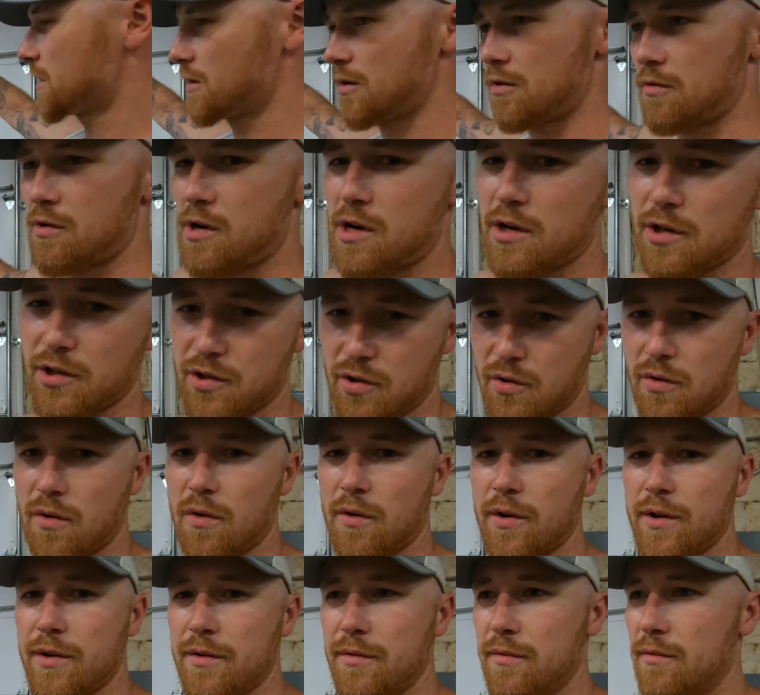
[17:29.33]
garage door
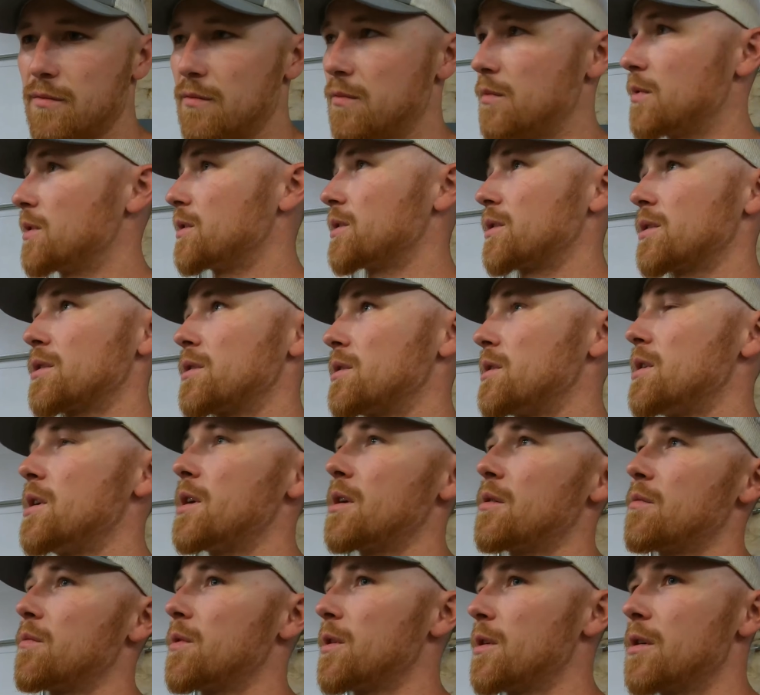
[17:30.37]
in was a lot
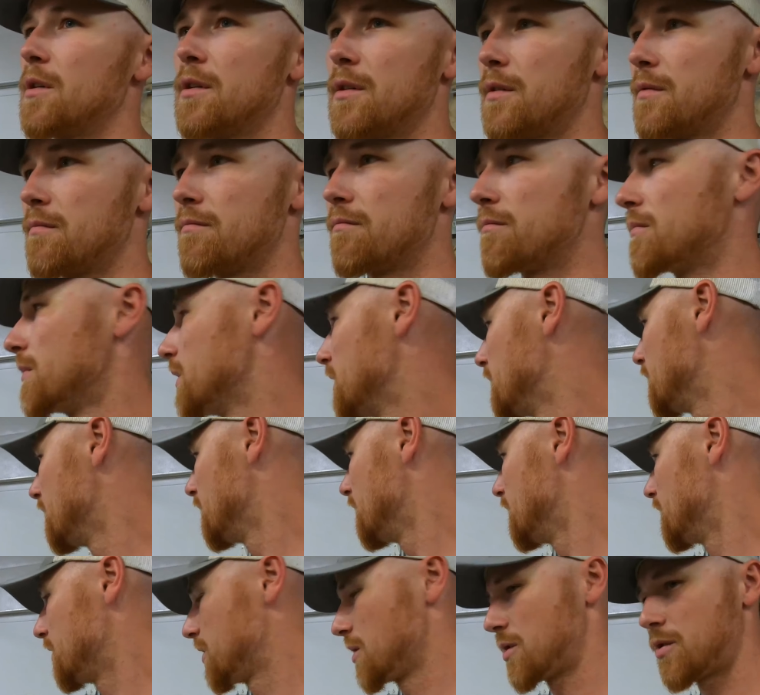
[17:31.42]
of work and
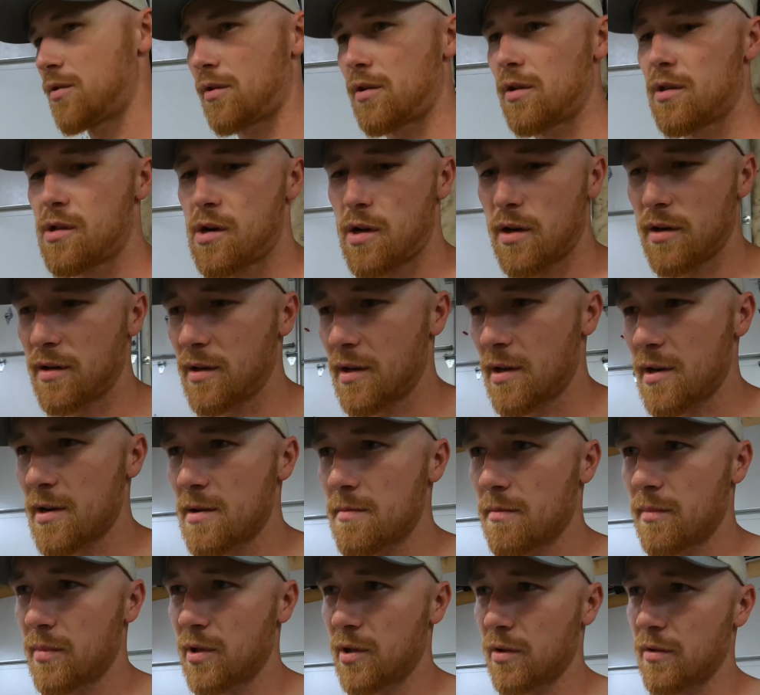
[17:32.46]
just took a lot of
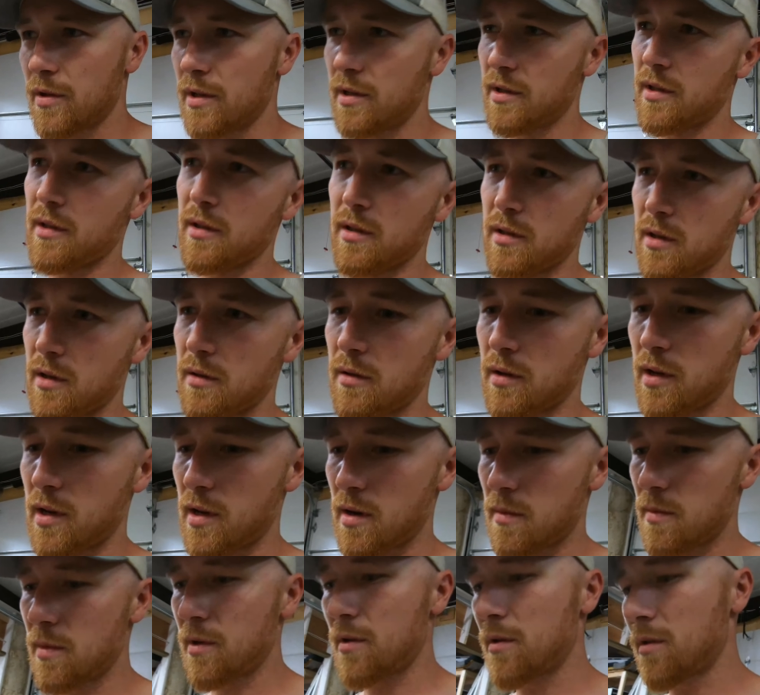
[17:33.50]
time, so this thing's kind of
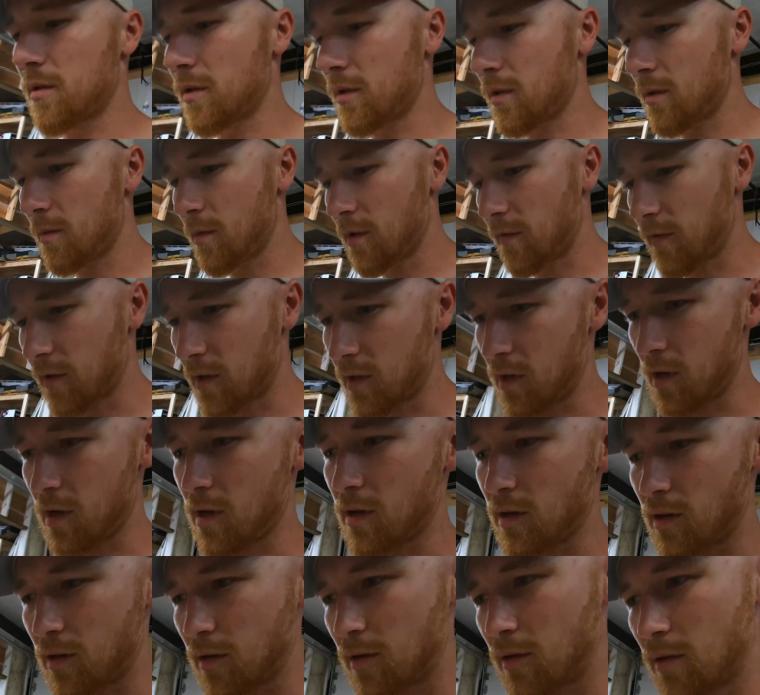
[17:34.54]
been on a little bit of a
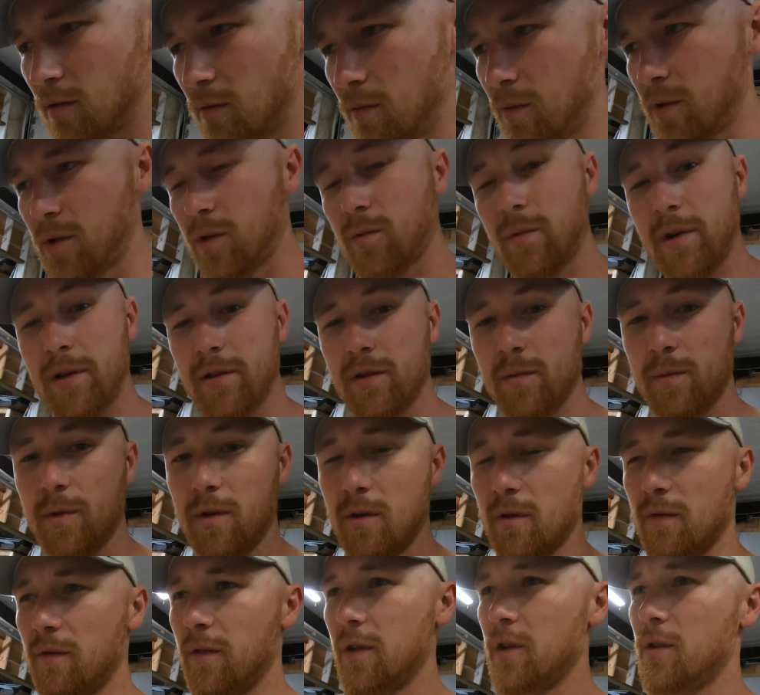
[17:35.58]
standstill, which is why there's been no
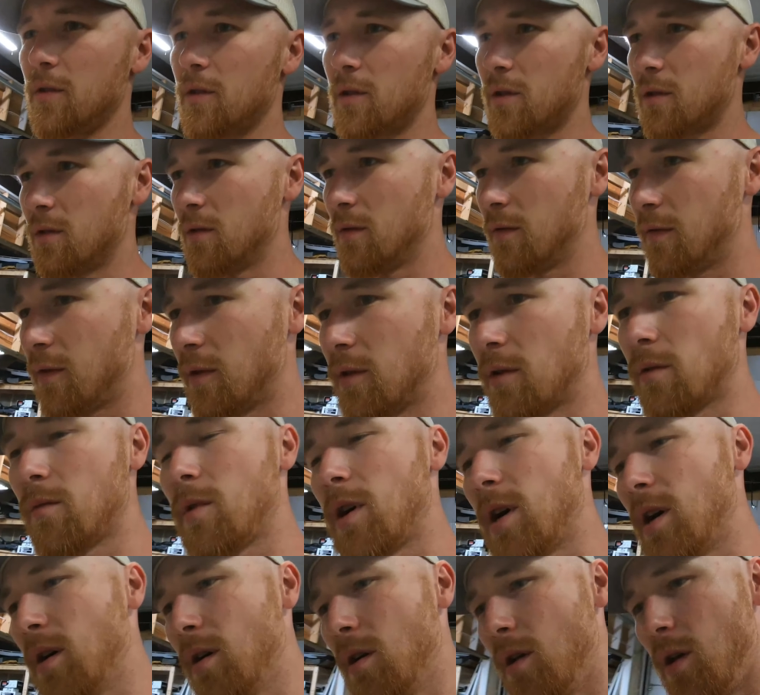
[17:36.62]
videos for a little while.